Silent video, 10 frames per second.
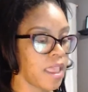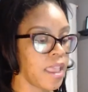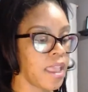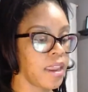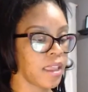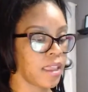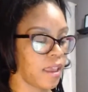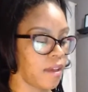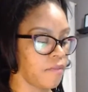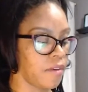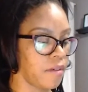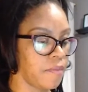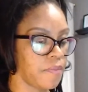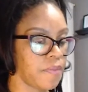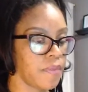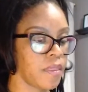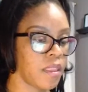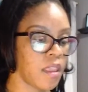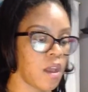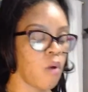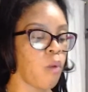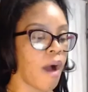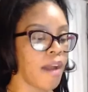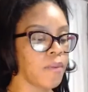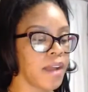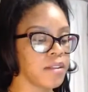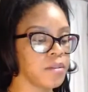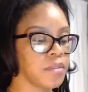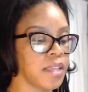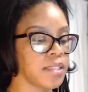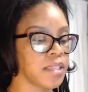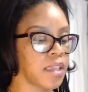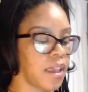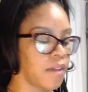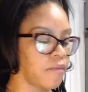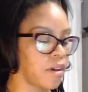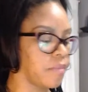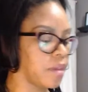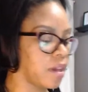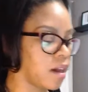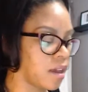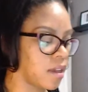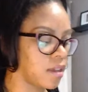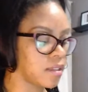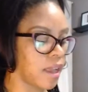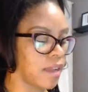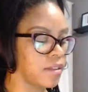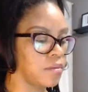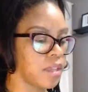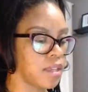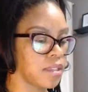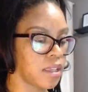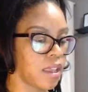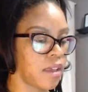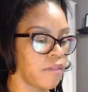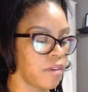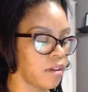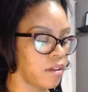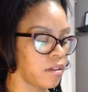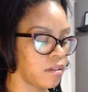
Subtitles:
in Canva. Why do I do things in Canva? Because I do things in Canva.